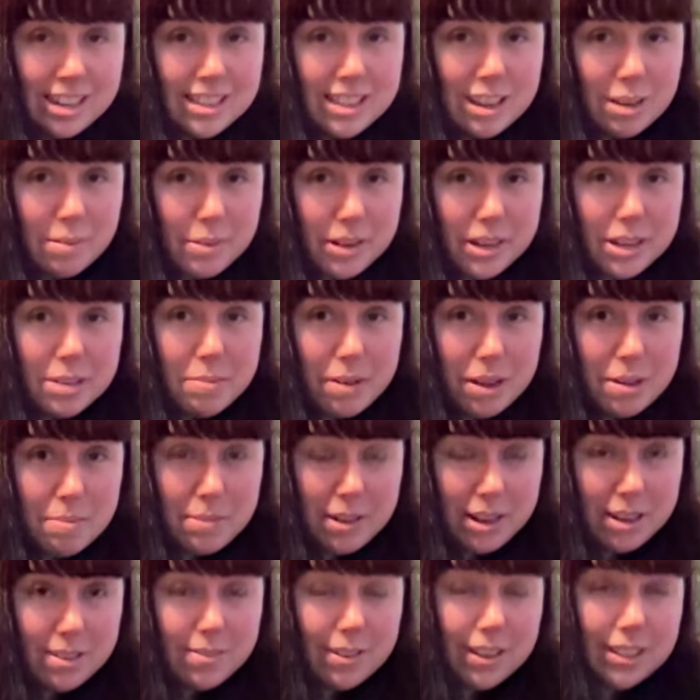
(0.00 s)
that we can make
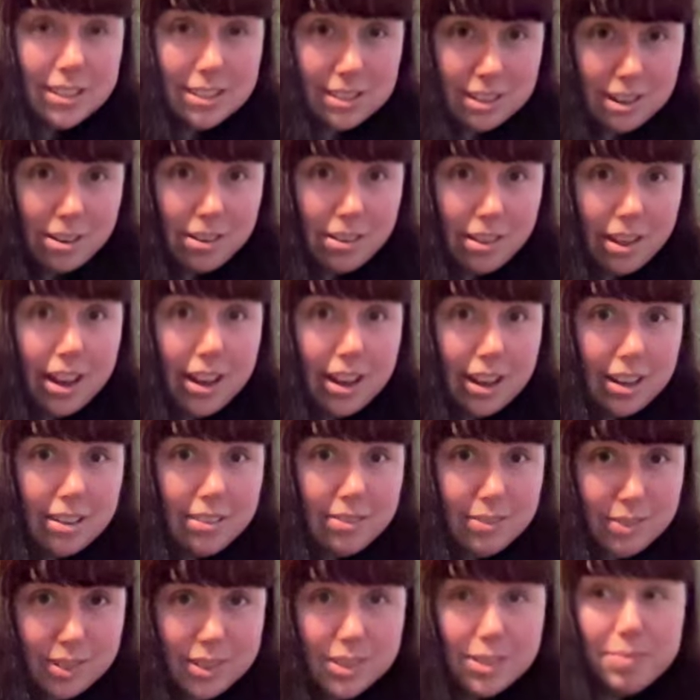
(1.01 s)
manifest in our
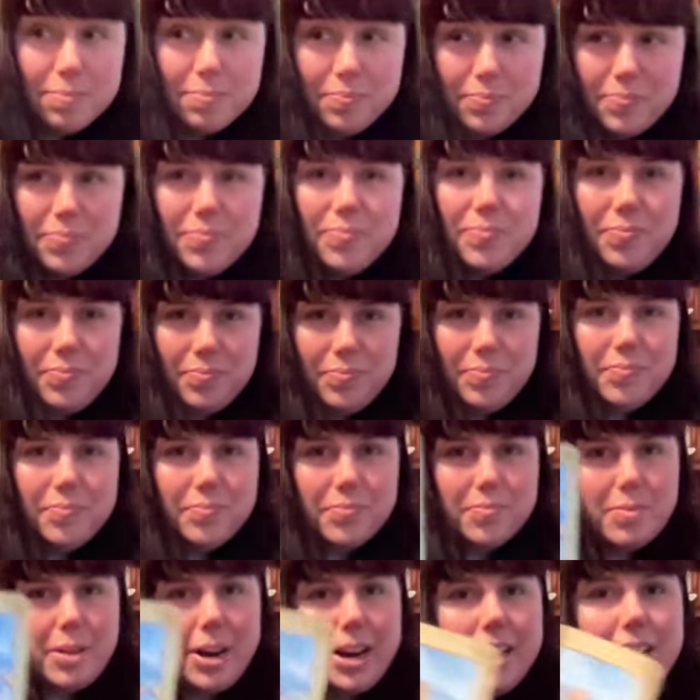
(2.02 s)
lives,
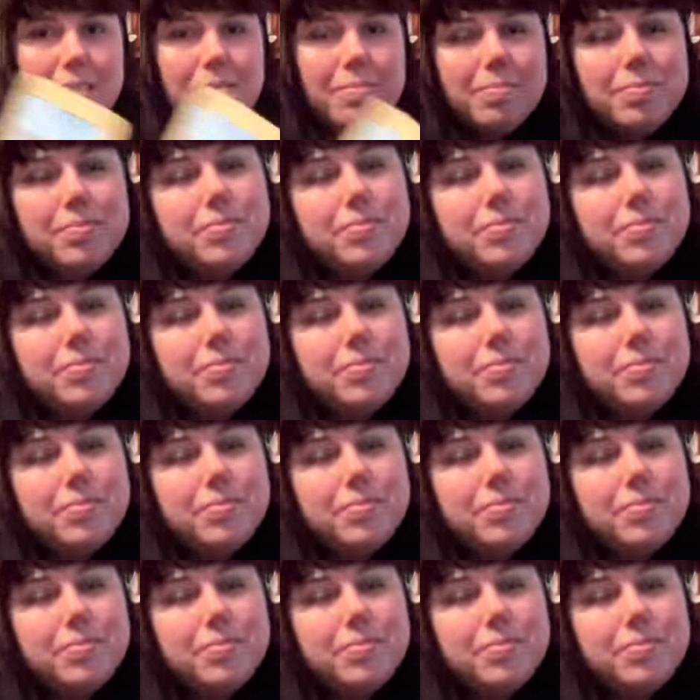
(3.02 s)
right?